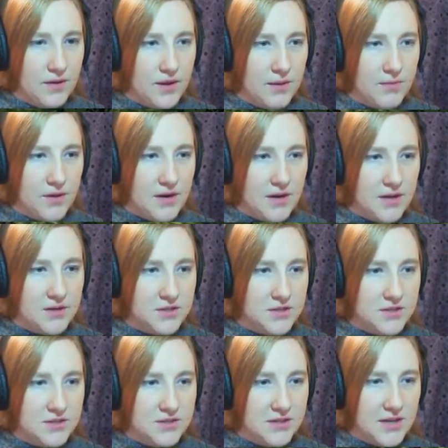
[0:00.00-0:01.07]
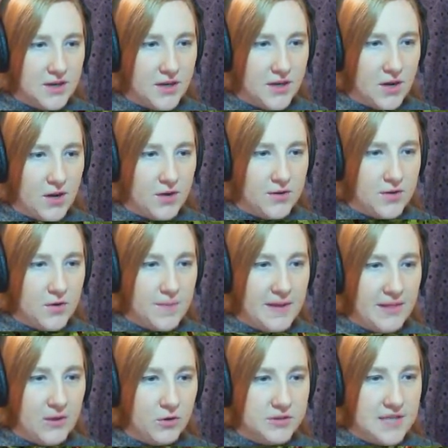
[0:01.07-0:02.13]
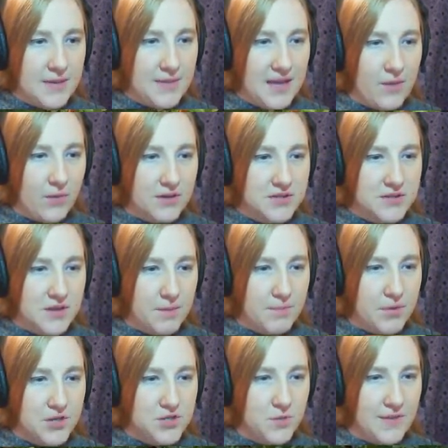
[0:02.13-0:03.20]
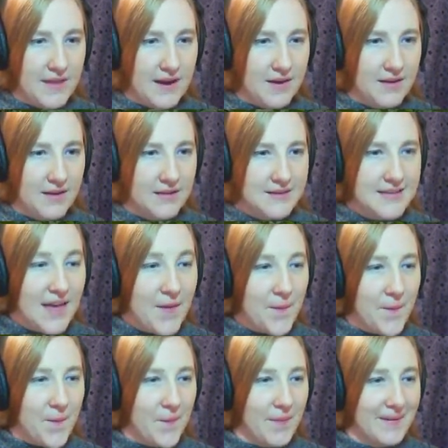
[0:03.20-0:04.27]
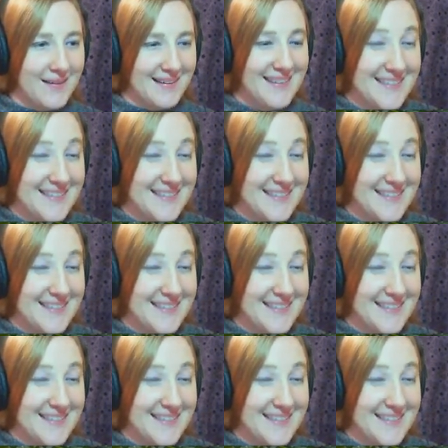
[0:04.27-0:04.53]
I'm gonna just, here you go. You can be little Timmy. We're just gonna put you in there. Go!